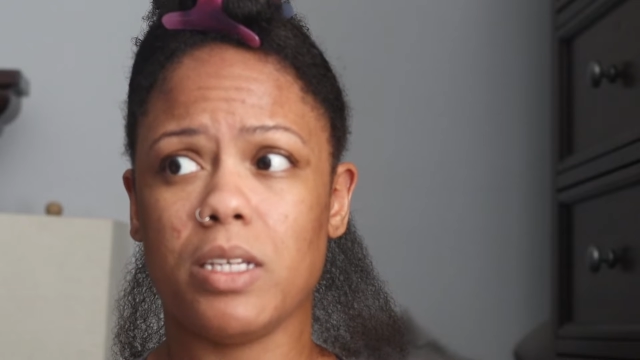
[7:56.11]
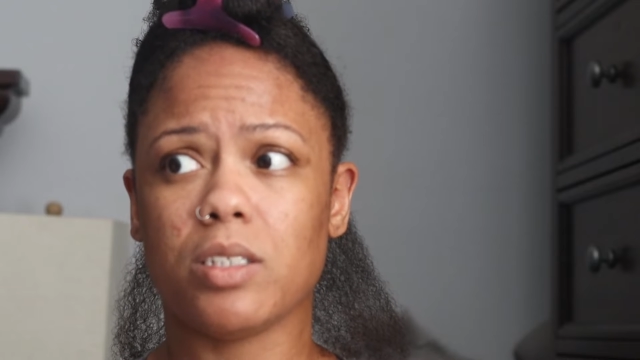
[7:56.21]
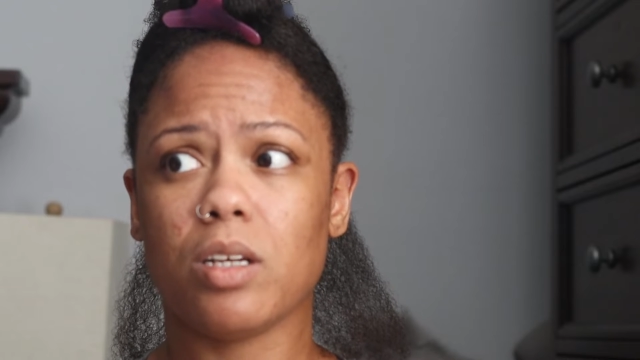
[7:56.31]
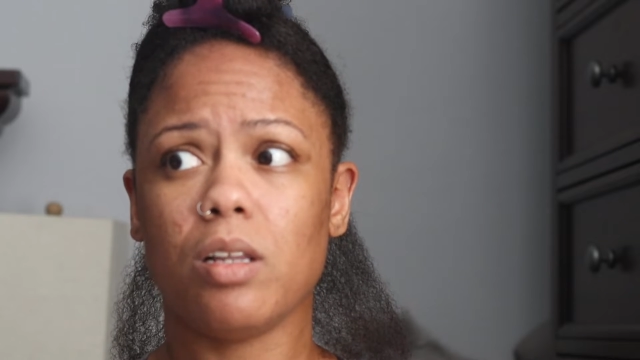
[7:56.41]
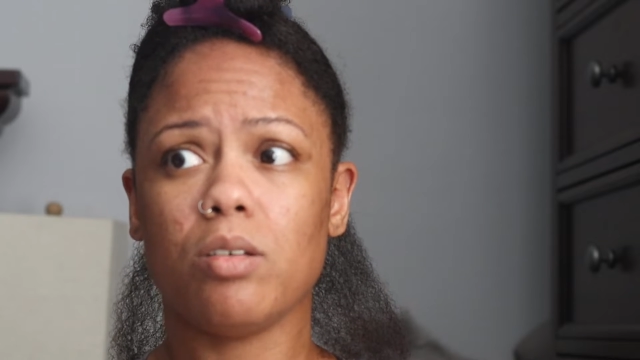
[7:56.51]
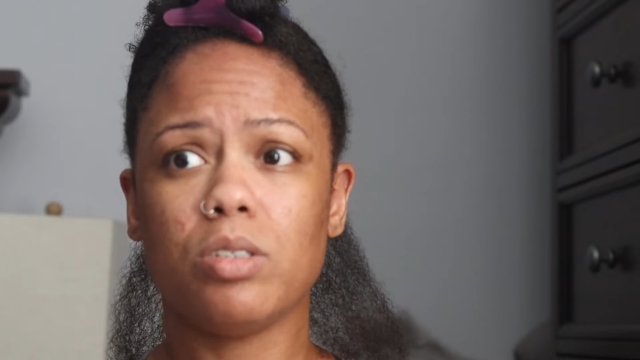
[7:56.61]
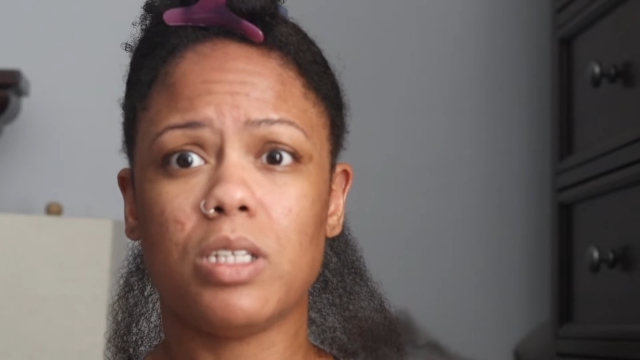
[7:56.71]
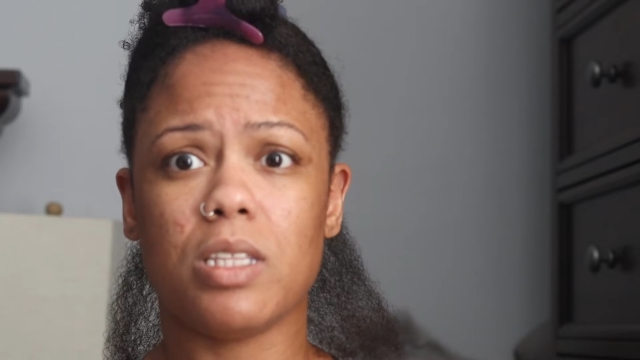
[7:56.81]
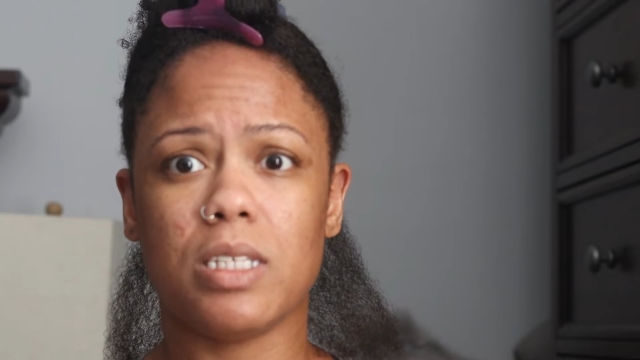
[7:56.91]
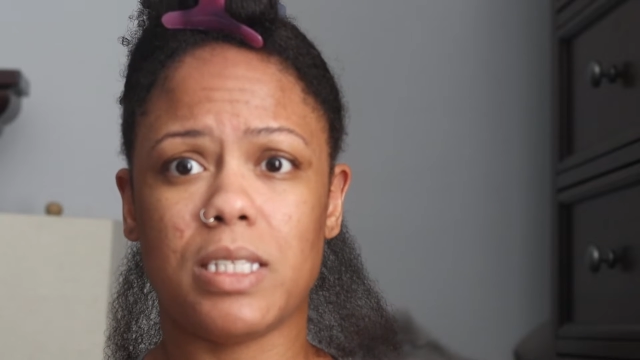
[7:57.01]
as close
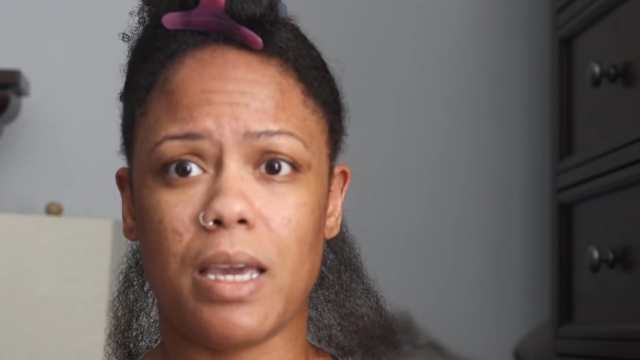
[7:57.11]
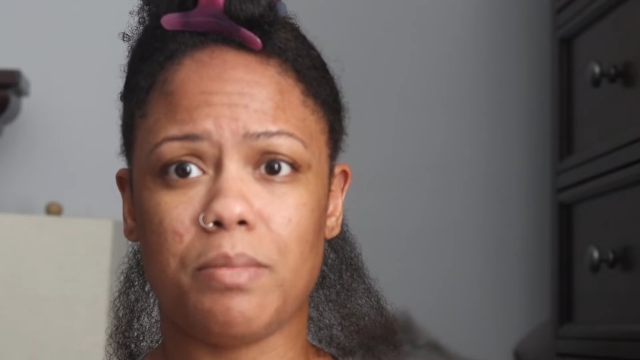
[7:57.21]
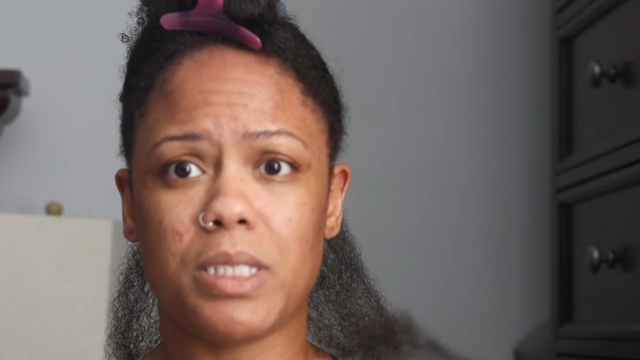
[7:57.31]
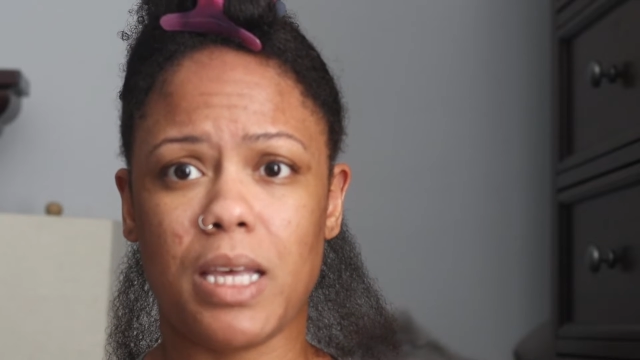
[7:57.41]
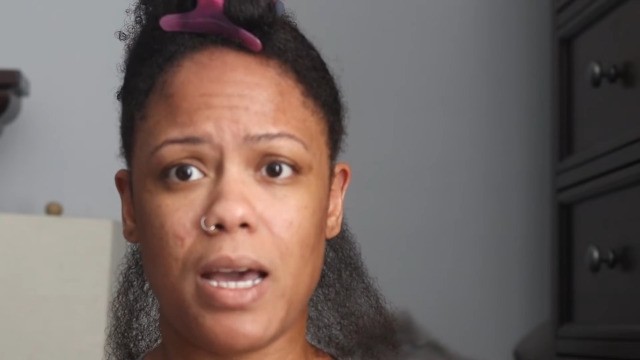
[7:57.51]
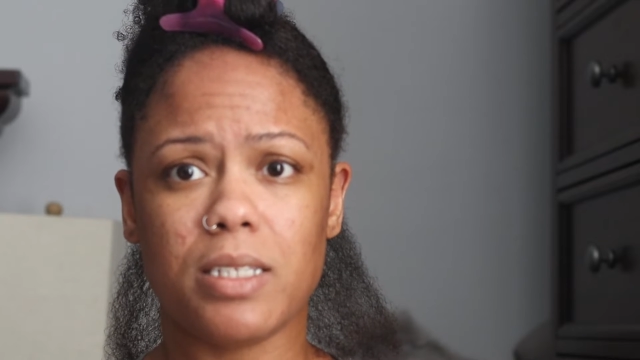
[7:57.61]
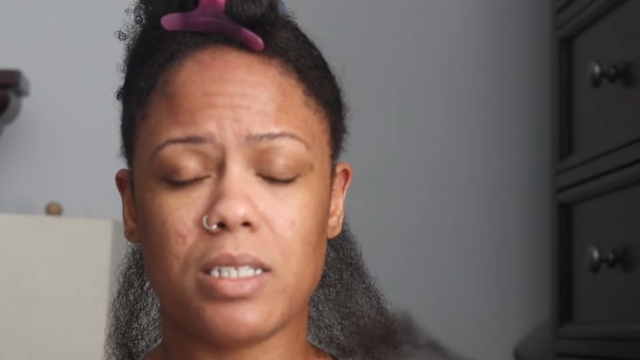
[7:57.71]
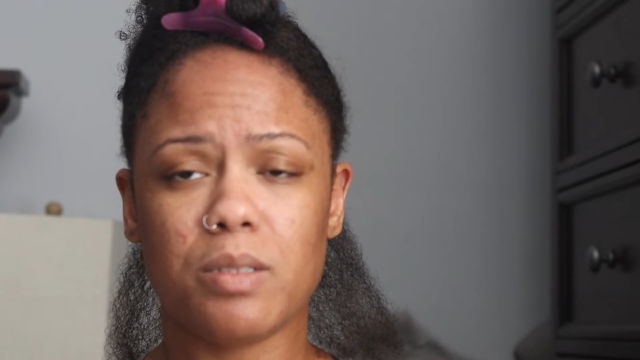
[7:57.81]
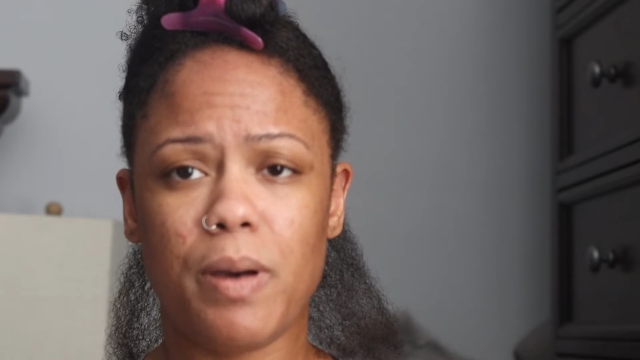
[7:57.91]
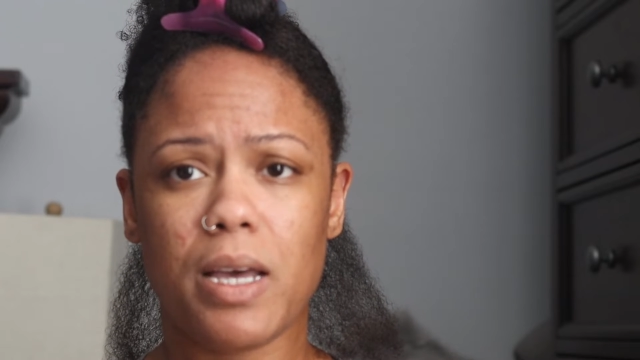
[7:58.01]
to the same
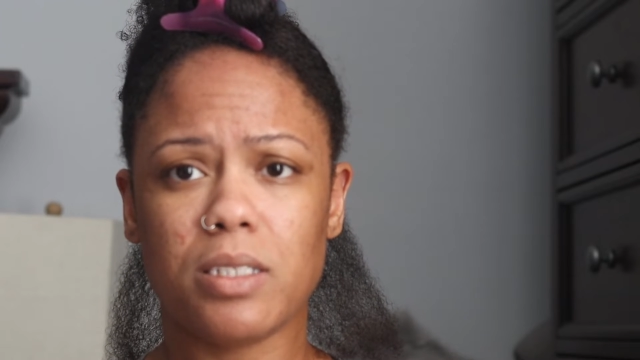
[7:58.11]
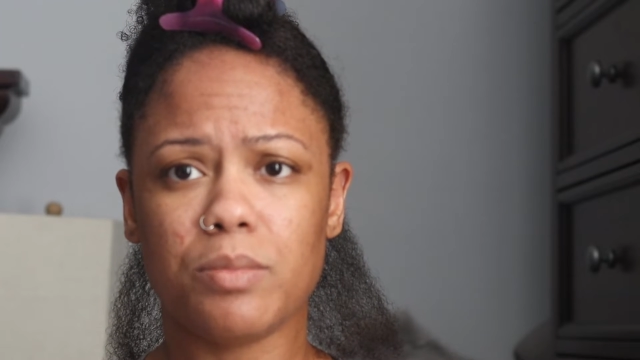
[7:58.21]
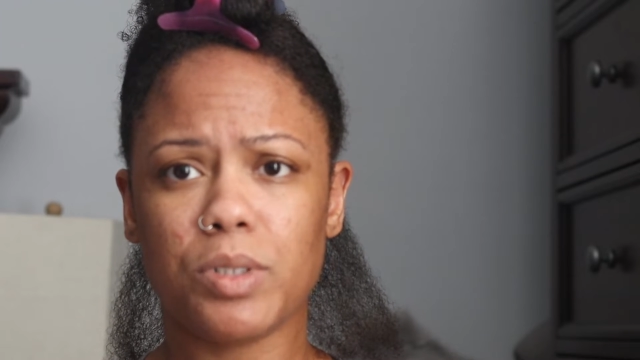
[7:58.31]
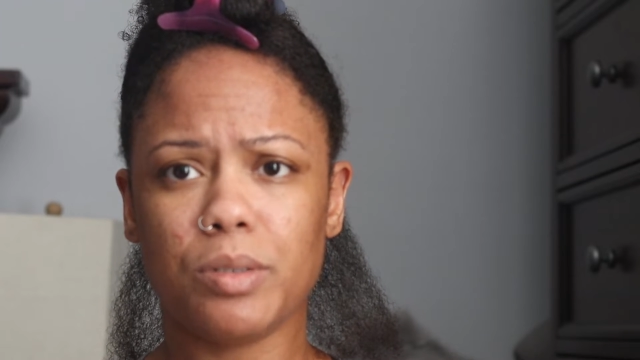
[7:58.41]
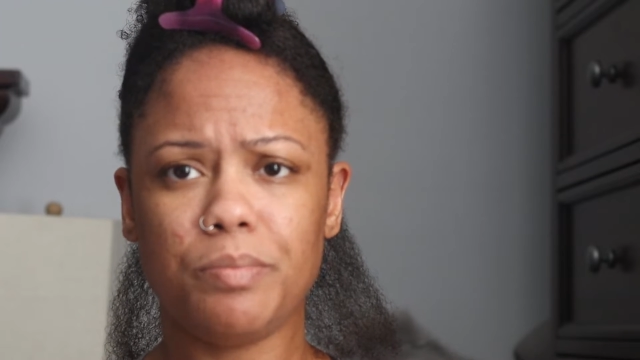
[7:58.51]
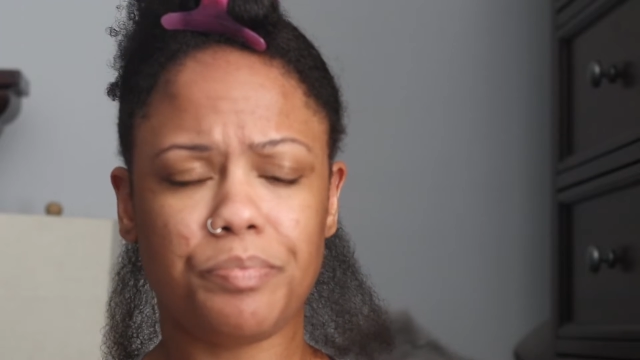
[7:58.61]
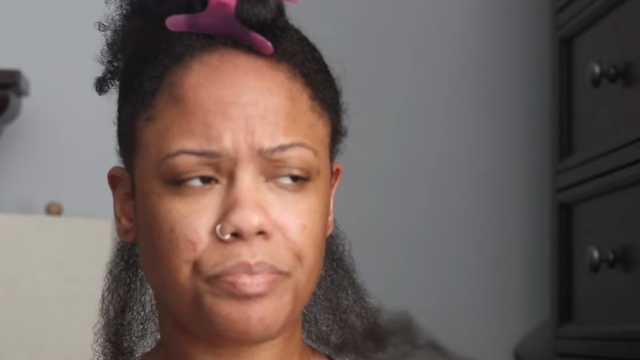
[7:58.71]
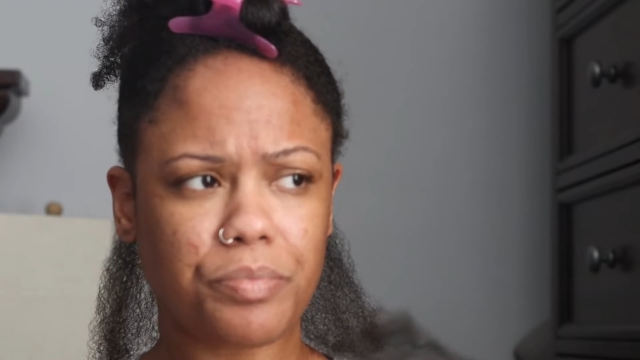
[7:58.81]
size as possible.